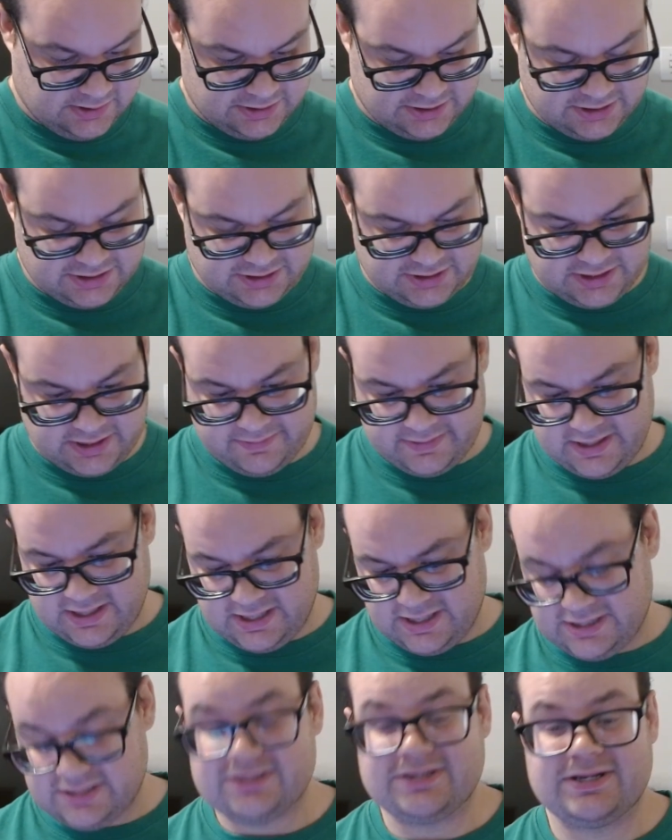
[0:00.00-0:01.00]
it's just a shame
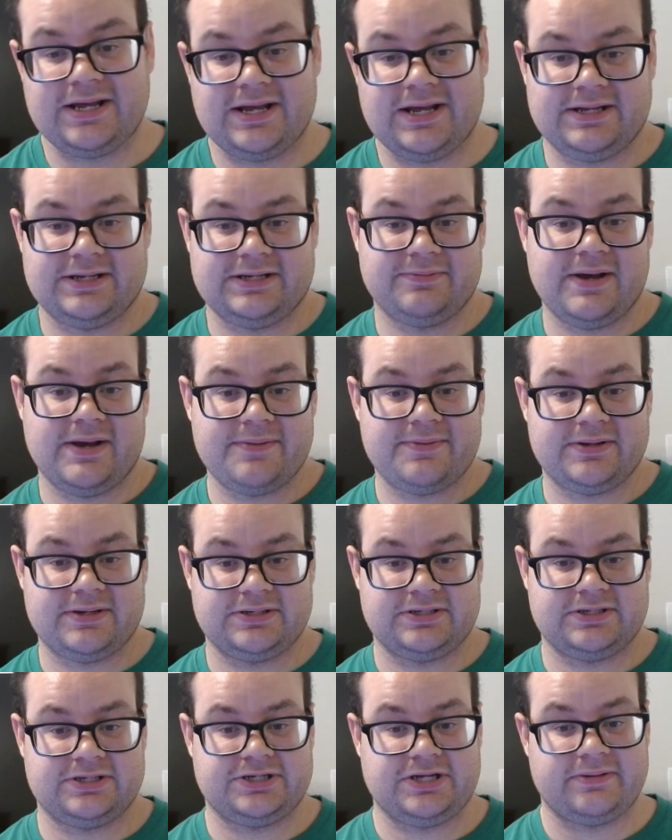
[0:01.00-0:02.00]
that in my
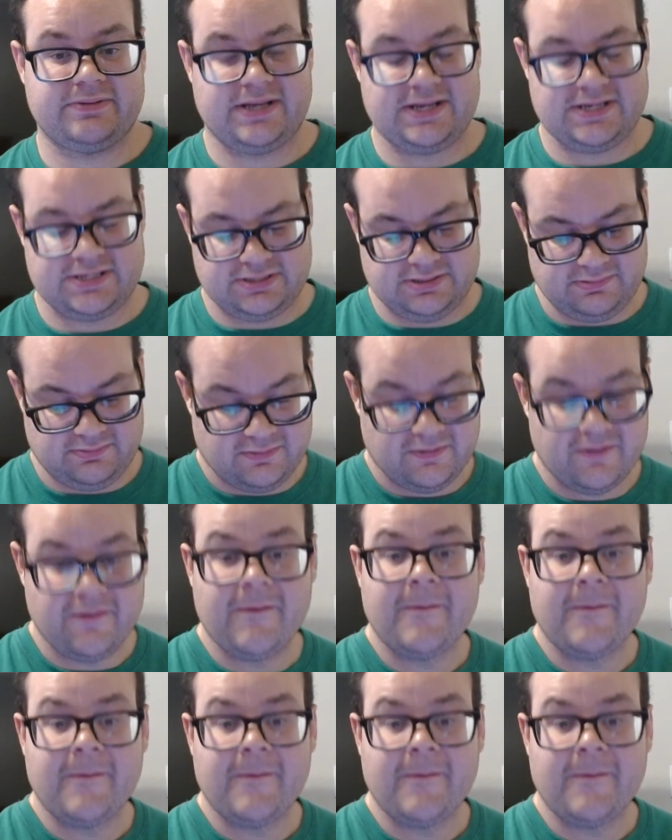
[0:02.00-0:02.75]
opinion, it's a shame that he isn't.